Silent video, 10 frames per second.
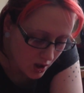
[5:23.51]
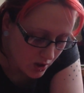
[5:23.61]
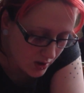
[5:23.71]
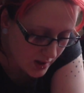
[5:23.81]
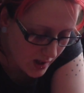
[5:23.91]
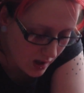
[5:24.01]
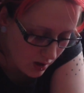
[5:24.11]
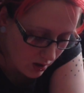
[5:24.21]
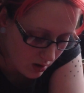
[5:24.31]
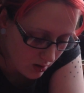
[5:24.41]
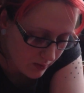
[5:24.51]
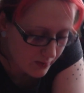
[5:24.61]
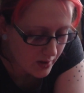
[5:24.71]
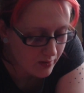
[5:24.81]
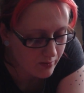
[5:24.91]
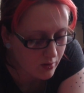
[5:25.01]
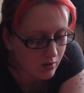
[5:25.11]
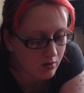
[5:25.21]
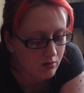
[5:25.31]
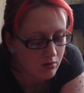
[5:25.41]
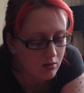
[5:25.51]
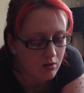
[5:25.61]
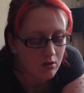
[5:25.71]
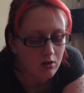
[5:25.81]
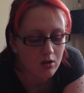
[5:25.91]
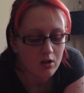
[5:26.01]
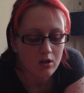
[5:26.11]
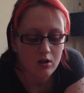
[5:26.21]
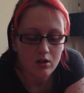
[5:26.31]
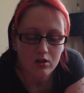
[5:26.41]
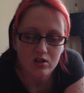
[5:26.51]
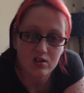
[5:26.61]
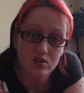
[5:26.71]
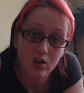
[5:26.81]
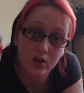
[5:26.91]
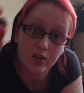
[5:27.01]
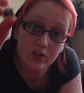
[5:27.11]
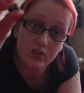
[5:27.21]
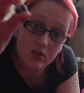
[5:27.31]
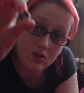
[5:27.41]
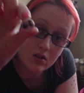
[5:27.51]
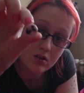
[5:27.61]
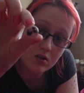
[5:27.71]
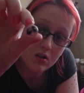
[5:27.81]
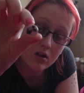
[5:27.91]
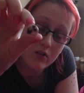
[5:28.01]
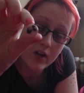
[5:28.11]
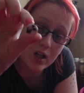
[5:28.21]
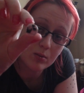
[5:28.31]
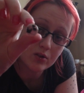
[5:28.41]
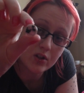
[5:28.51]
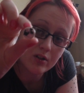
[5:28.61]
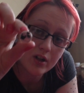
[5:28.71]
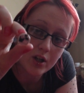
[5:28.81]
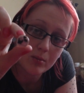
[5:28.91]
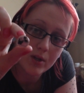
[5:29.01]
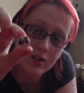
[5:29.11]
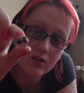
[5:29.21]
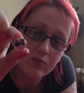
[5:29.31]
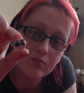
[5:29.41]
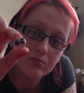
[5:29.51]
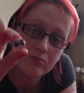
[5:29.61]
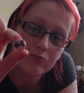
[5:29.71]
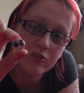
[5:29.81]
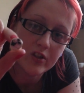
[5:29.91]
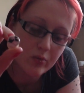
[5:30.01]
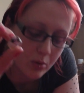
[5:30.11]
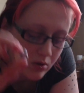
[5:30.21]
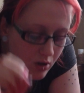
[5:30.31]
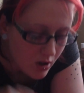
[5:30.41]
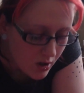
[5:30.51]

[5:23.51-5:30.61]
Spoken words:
You get a lot of different designs available to you. I hope that's visible.